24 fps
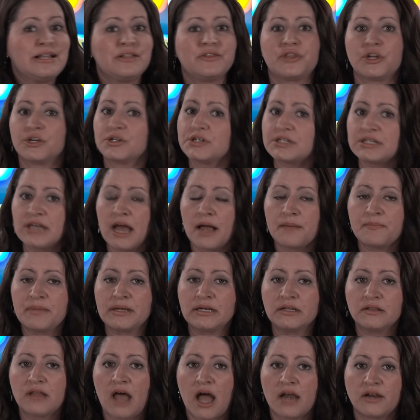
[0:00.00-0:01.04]
there's not
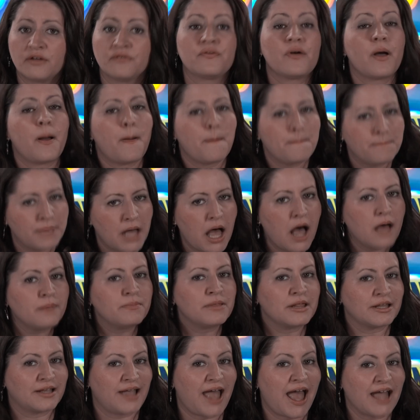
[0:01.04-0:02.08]
been a lot of
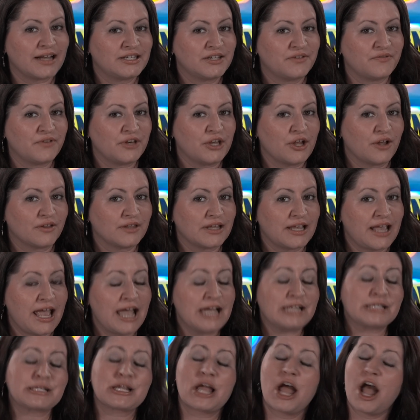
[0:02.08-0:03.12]
public activity on the
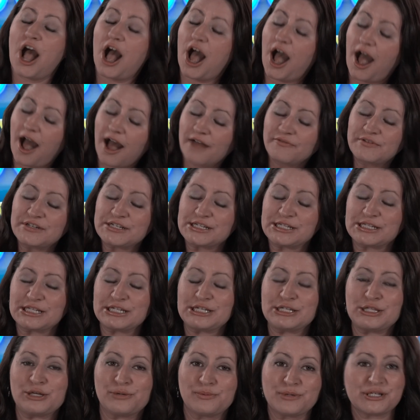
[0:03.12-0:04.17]
case.
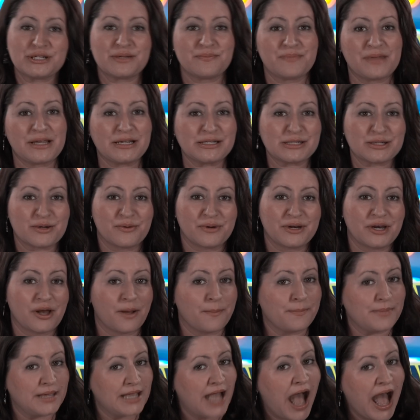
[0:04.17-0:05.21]
Obviously, there were some things going
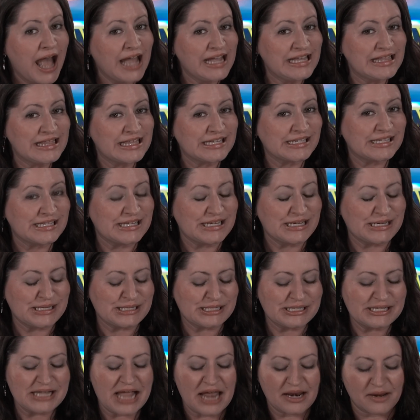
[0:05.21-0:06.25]
on behind the
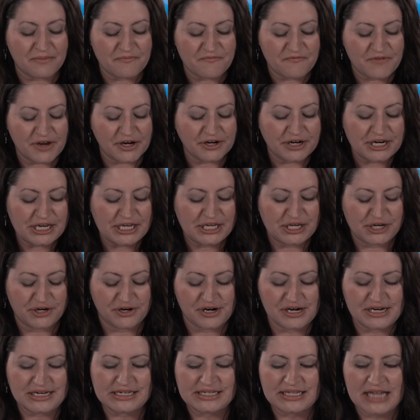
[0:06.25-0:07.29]
scenes, and I'm very
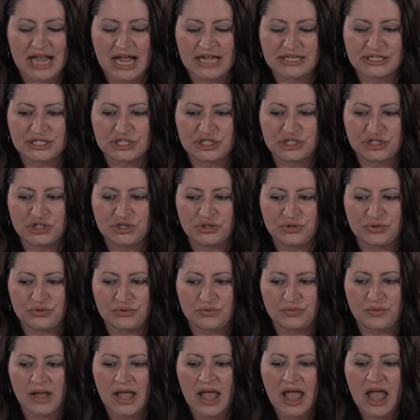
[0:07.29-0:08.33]
curious as
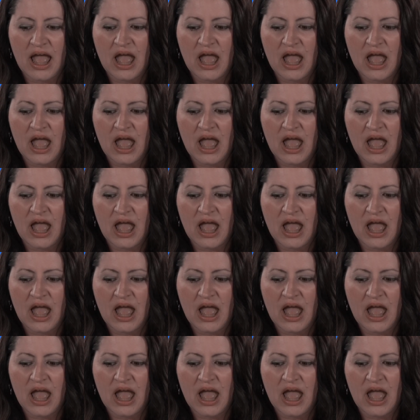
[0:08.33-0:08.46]
to